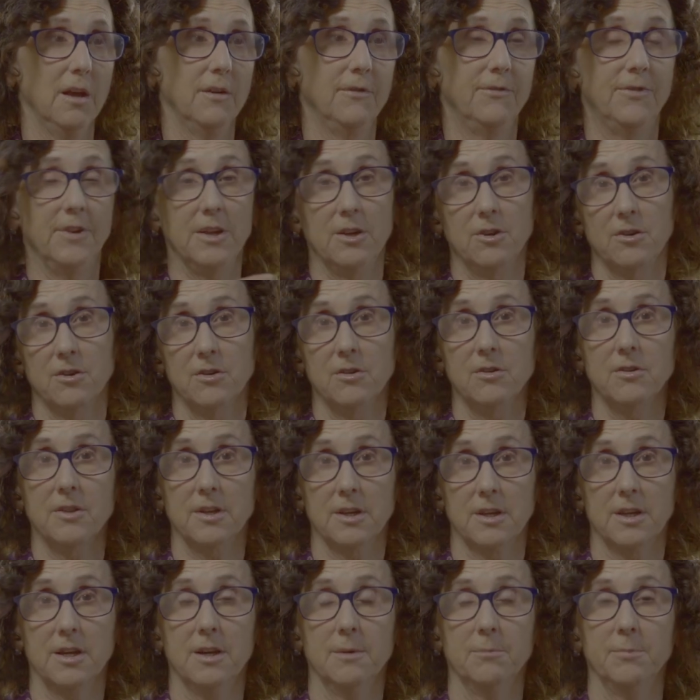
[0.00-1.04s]
Veer,
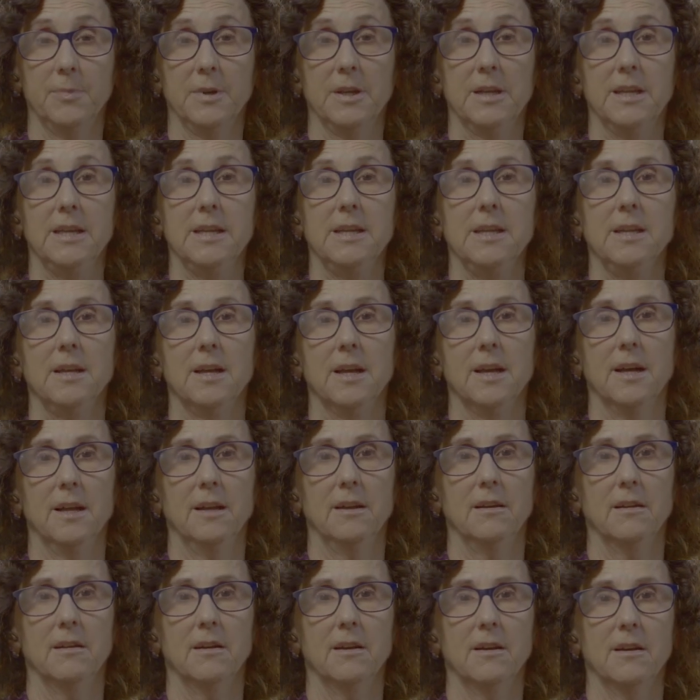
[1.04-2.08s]
the company,
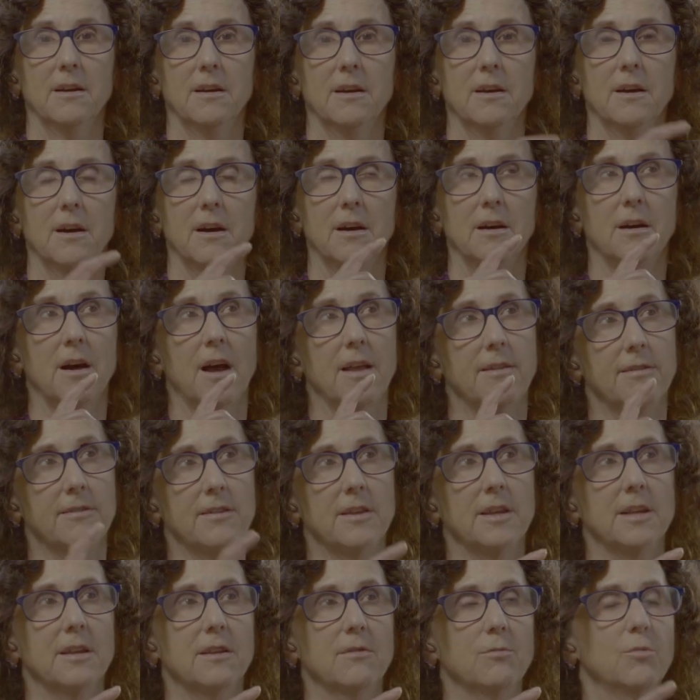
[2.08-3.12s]
and I
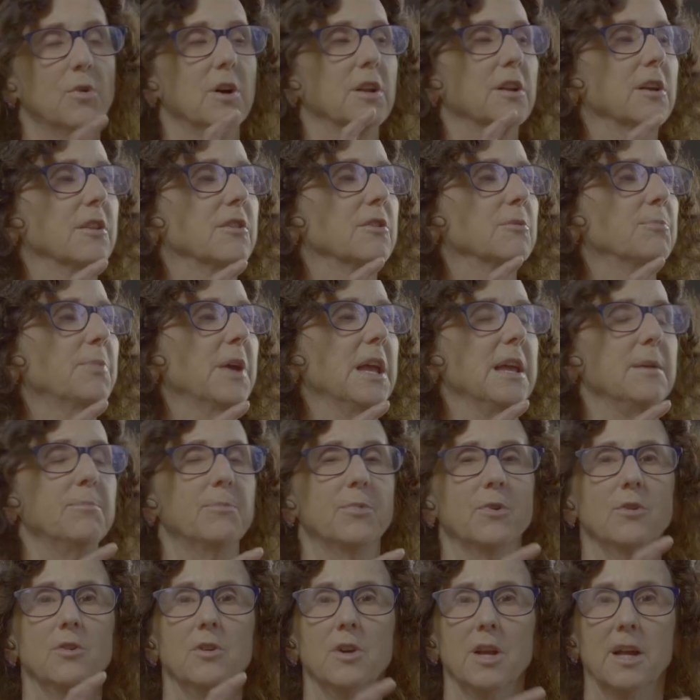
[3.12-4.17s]
think one other
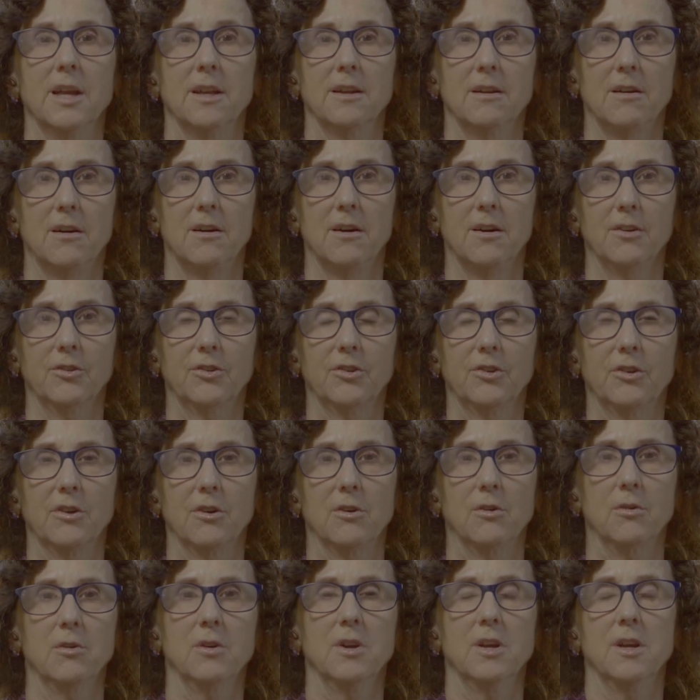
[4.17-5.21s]
paper, and
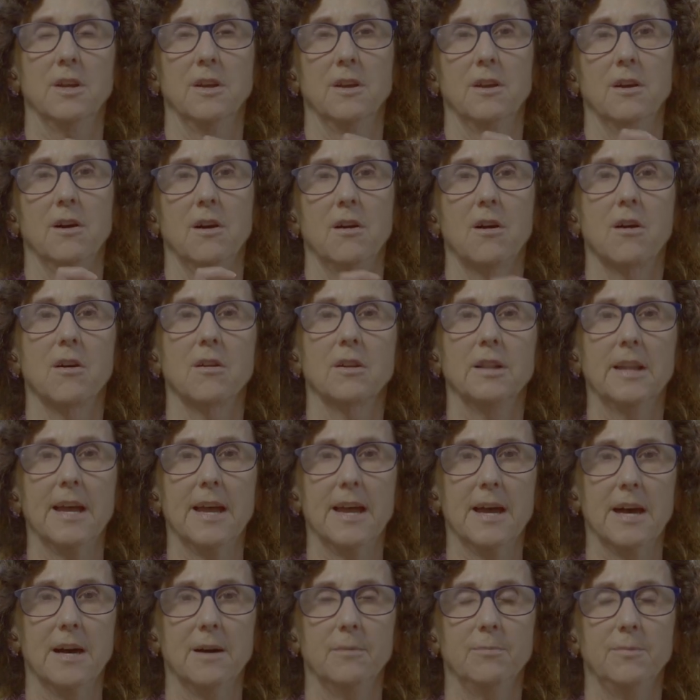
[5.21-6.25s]
also our
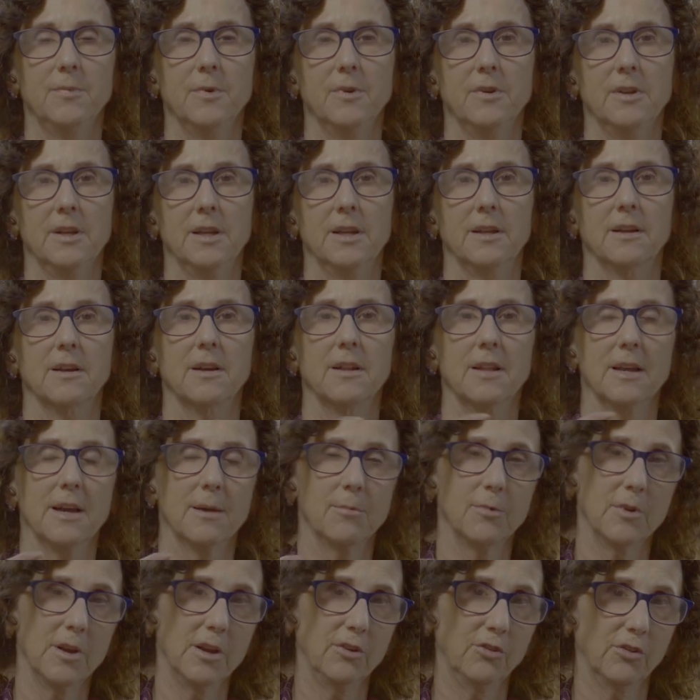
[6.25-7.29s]
lab in
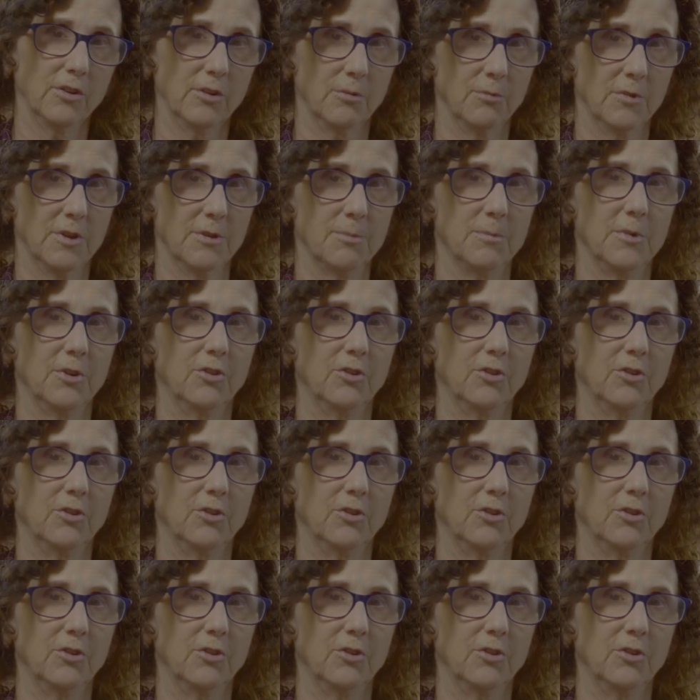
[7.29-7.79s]
collaboration with